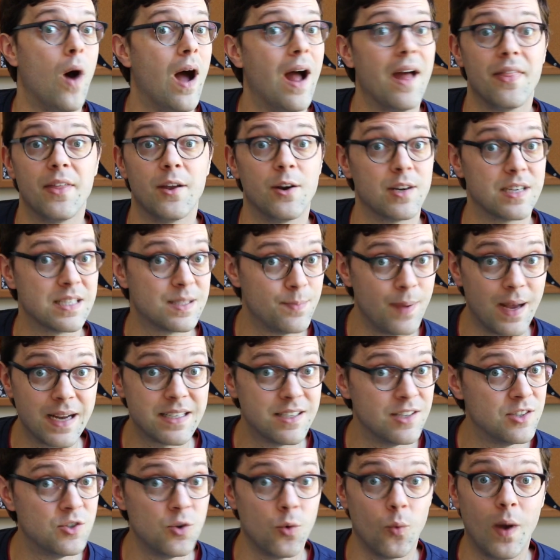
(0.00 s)
why they're
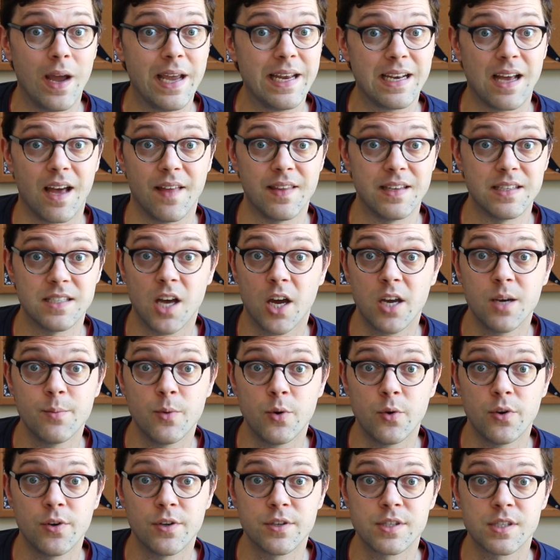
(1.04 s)
expected to wait on these
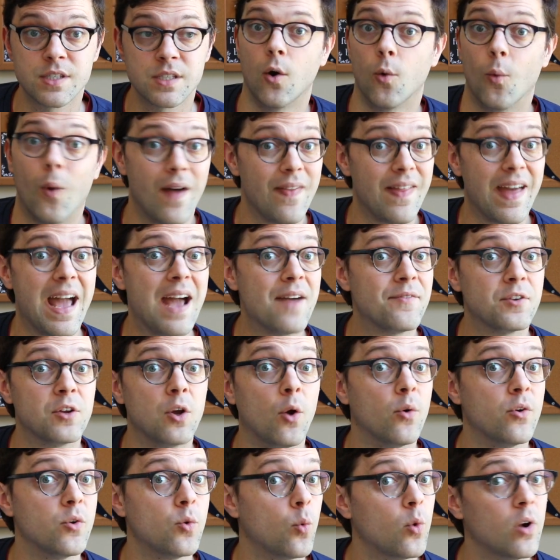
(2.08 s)
honeymooners or why they have to
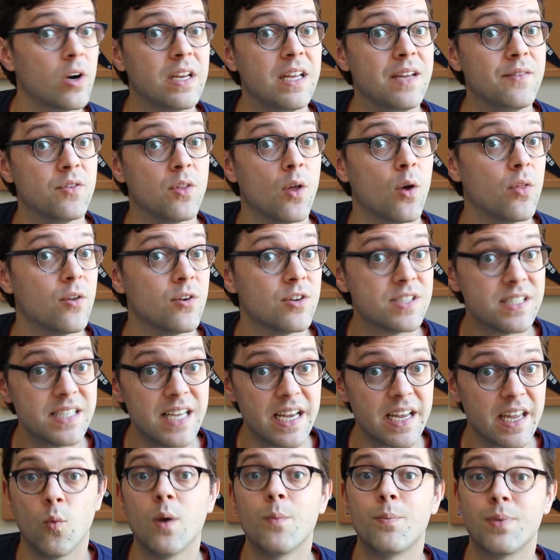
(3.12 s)
go into work even though they're
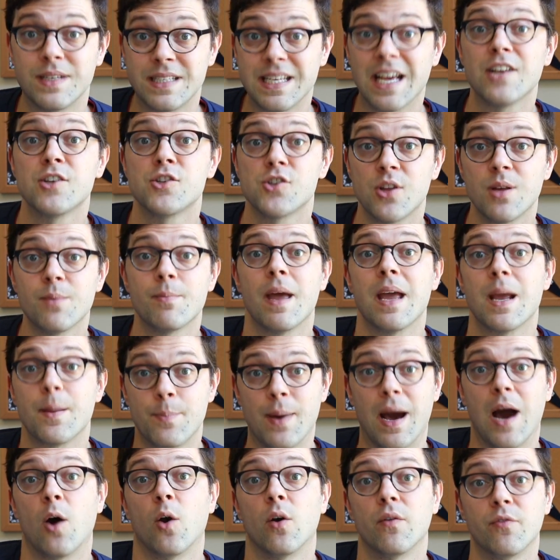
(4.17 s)
sick would potentially make
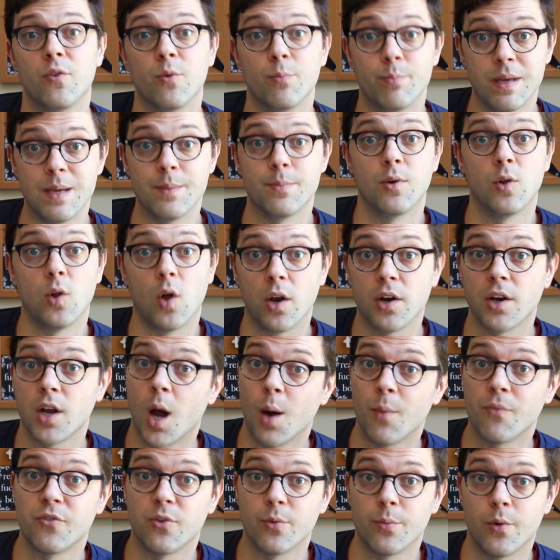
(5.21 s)
powerful people
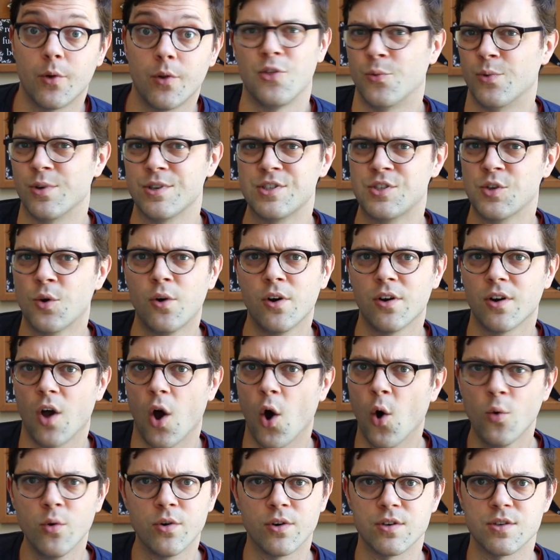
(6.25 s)
uncomfortable. The resort
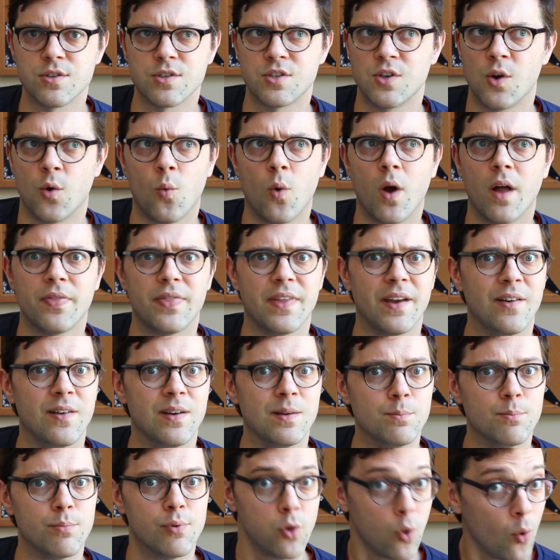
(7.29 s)
owners don't want their
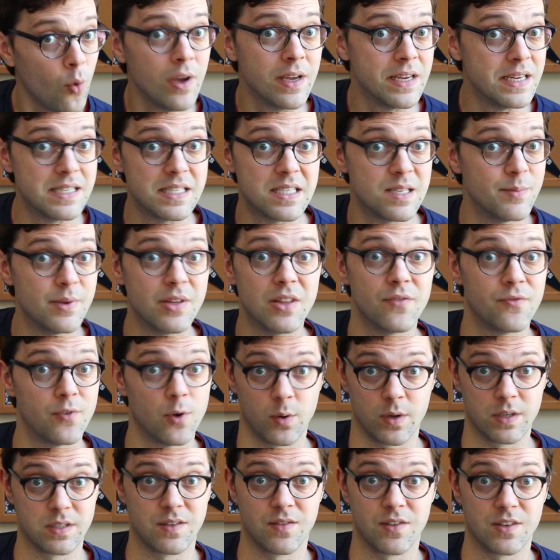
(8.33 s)
employees to be the
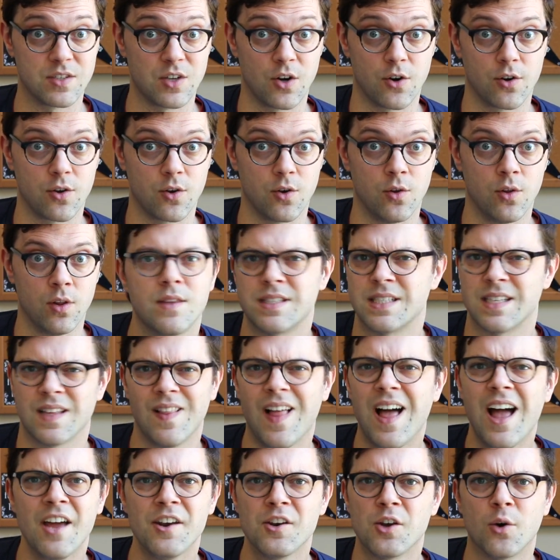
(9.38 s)
focus of this article. The
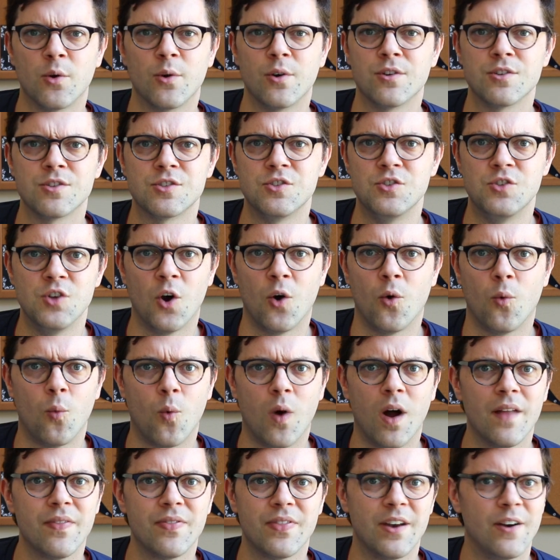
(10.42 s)
salon owners don't
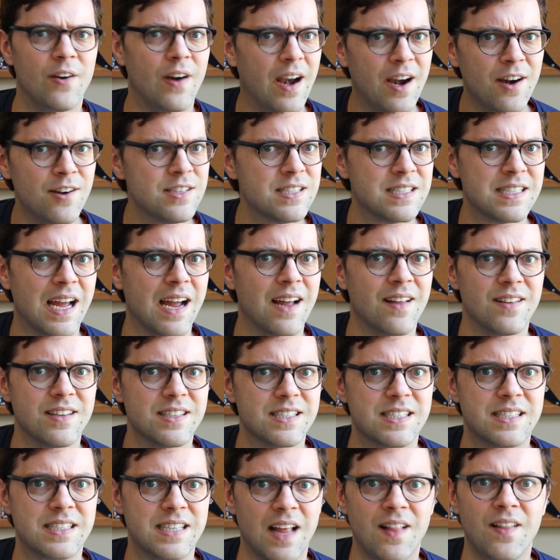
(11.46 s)
want their
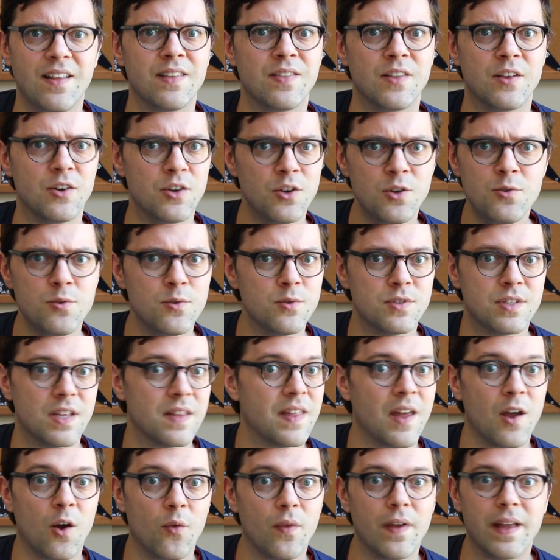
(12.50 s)
hairstylists telling the news that
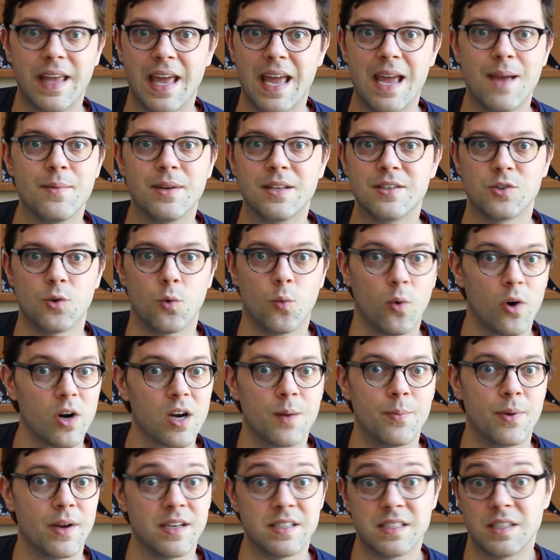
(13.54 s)
they only came into
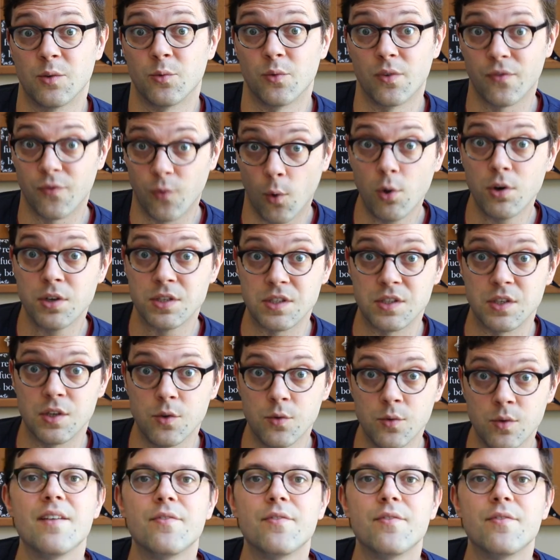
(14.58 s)
work because they were forced to.